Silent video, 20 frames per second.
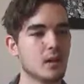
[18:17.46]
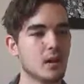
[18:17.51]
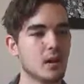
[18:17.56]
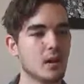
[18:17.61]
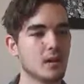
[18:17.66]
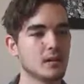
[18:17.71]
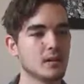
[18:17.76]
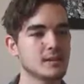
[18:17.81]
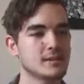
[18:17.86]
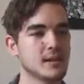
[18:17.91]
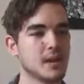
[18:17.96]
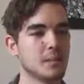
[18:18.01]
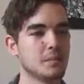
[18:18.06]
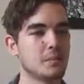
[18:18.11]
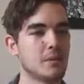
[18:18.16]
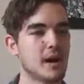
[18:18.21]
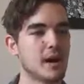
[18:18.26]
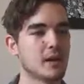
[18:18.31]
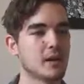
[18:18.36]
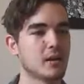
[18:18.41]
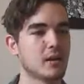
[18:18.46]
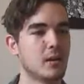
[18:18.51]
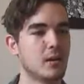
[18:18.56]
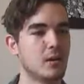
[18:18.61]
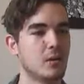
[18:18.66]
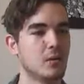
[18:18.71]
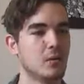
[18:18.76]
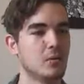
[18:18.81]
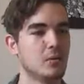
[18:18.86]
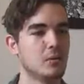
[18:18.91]
Alright, let's get back
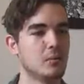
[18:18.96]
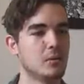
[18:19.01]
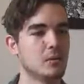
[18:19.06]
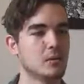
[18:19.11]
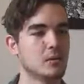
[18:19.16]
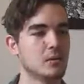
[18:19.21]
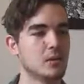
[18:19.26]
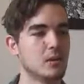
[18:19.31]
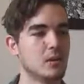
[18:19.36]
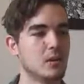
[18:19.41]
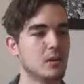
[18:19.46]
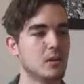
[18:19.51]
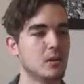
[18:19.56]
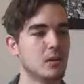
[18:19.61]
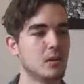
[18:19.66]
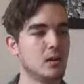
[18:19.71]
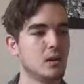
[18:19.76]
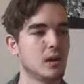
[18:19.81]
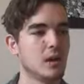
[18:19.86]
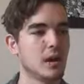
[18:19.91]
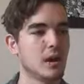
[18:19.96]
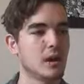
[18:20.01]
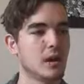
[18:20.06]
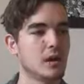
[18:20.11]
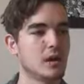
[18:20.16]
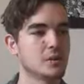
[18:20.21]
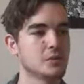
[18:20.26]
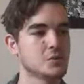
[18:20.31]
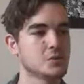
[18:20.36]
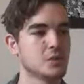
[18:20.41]
home.
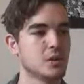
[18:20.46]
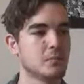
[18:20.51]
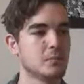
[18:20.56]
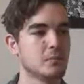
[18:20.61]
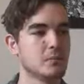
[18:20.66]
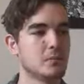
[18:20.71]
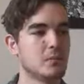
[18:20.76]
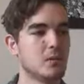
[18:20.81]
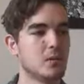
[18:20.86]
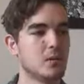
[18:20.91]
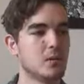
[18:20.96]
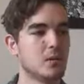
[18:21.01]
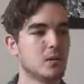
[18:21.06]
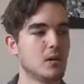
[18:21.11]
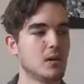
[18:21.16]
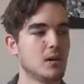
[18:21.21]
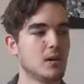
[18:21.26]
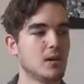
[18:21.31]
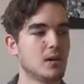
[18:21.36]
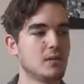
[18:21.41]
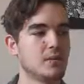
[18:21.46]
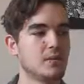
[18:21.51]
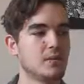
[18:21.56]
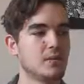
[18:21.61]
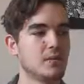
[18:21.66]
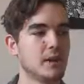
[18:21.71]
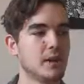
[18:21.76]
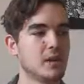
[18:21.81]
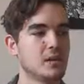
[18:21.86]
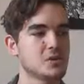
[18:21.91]
And drop Lamar
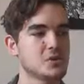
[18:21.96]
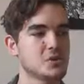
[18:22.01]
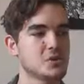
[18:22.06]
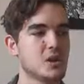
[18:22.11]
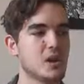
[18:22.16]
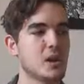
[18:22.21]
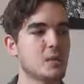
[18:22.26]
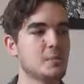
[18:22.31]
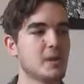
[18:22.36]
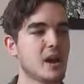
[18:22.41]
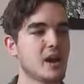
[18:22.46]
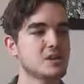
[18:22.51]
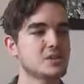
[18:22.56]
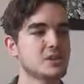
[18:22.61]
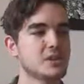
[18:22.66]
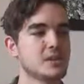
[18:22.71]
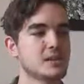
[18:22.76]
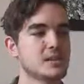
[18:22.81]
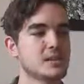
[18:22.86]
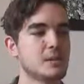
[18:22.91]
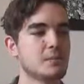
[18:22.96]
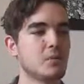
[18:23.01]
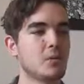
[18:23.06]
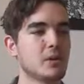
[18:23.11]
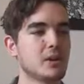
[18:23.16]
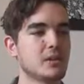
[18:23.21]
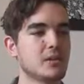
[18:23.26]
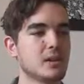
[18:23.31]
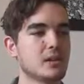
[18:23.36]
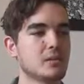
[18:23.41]
off. And Chop. Actually, at some
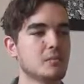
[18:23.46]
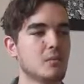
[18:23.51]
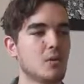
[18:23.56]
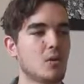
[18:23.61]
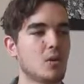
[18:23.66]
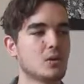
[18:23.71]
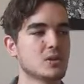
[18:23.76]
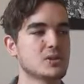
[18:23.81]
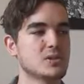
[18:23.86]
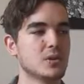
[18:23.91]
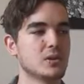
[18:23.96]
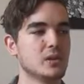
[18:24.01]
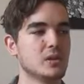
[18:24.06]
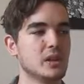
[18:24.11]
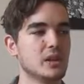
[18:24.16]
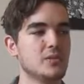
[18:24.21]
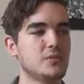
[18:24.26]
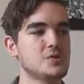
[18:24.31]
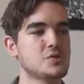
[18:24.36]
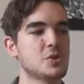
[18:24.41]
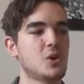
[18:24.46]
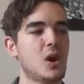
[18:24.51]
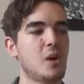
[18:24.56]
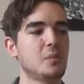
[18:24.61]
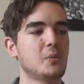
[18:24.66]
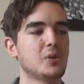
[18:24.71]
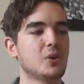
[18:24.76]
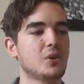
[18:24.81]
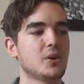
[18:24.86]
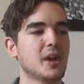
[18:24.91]
point, I think Lamar is going to leave
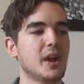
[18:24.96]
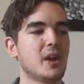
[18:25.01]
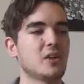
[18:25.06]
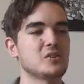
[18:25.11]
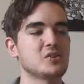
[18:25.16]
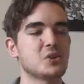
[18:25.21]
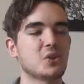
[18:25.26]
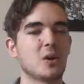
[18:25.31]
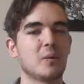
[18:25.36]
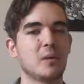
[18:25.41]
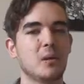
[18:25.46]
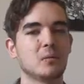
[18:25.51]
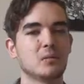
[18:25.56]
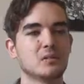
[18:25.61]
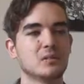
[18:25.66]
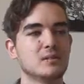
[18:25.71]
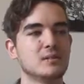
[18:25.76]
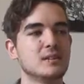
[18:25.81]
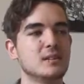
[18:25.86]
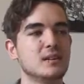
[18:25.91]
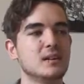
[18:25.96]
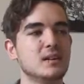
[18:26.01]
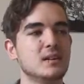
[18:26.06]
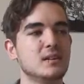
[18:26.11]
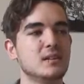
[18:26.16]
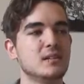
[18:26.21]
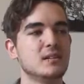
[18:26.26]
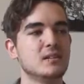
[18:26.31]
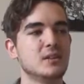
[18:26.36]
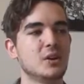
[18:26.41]
Chop in your care, so you're going to be able to,
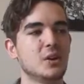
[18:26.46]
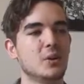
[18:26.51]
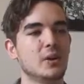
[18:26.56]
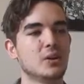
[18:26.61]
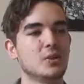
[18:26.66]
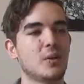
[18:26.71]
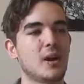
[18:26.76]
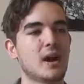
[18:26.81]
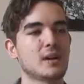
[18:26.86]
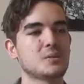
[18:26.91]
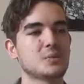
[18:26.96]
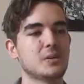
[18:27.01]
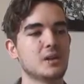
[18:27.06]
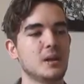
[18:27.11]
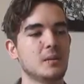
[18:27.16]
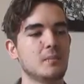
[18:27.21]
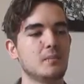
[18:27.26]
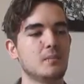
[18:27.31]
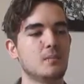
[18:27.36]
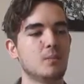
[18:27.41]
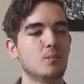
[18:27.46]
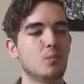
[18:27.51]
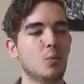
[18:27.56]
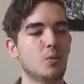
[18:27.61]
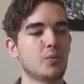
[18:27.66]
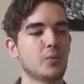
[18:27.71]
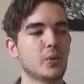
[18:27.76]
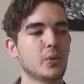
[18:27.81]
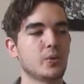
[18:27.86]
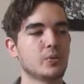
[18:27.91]
you know, interact with him
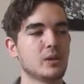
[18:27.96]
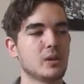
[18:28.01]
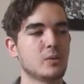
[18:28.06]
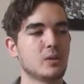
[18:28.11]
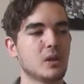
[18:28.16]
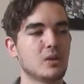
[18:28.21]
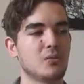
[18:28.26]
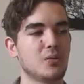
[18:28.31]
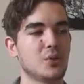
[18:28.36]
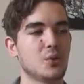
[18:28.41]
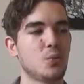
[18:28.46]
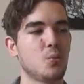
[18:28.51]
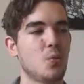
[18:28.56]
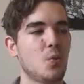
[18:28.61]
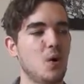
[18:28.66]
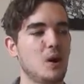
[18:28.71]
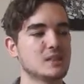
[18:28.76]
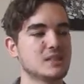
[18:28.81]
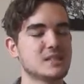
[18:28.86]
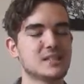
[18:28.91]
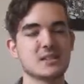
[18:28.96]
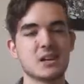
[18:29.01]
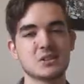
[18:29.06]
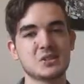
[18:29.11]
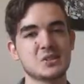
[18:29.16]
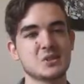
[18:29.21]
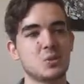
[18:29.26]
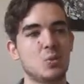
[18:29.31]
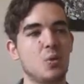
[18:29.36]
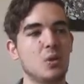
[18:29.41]
more frequently whenever you want. It's not
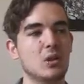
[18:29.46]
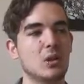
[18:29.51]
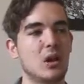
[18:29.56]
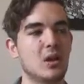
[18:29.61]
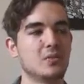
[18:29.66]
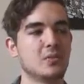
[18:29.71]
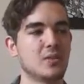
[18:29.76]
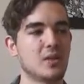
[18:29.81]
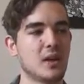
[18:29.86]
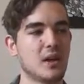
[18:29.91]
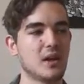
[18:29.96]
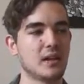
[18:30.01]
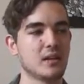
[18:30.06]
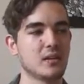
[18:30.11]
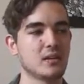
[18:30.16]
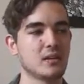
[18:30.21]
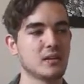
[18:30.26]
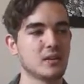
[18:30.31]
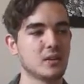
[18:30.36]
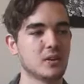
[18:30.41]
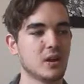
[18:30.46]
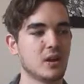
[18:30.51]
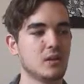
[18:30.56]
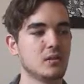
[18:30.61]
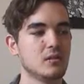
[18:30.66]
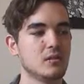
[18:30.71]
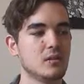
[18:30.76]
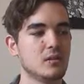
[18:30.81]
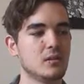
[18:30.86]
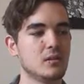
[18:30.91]
just a one-off thing, you know.